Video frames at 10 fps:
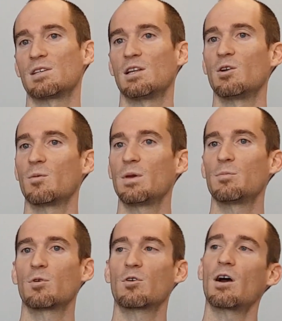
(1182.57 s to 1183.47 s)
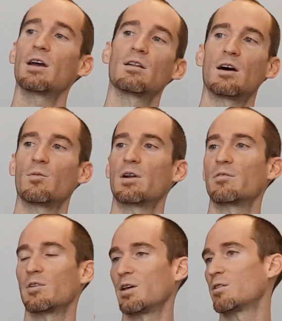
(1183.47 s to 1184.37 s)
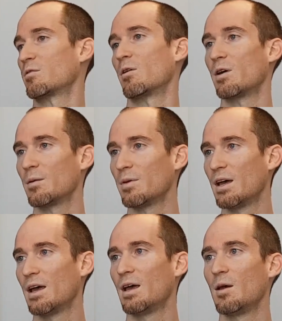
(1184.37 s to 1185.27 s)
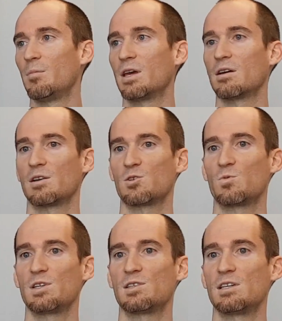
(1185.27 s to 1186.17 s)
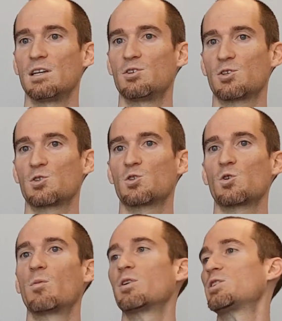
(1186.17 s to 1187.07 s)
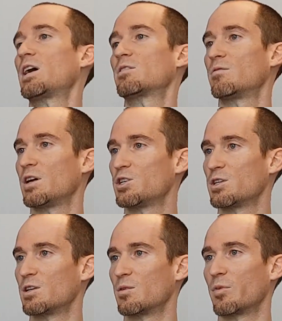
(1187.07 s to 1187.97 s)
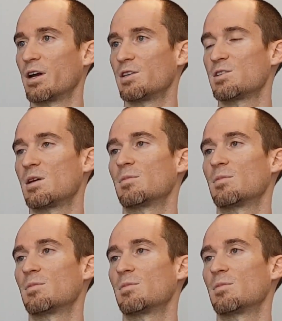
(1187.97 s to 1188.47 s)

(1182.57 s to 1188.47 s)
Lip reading: And, you know, people cry a lot whenever they throw up because we see just so much activation in the brainstem.